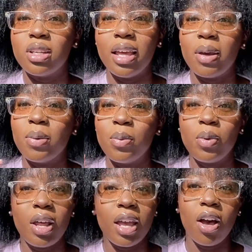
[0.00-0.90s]
like,
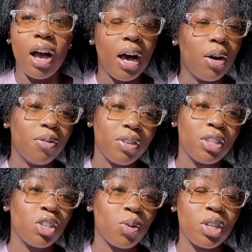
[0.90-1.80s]
when I got out of the
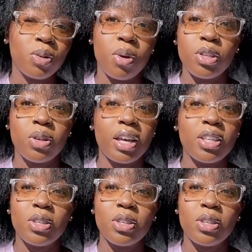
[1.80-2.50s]
situation when I was younger.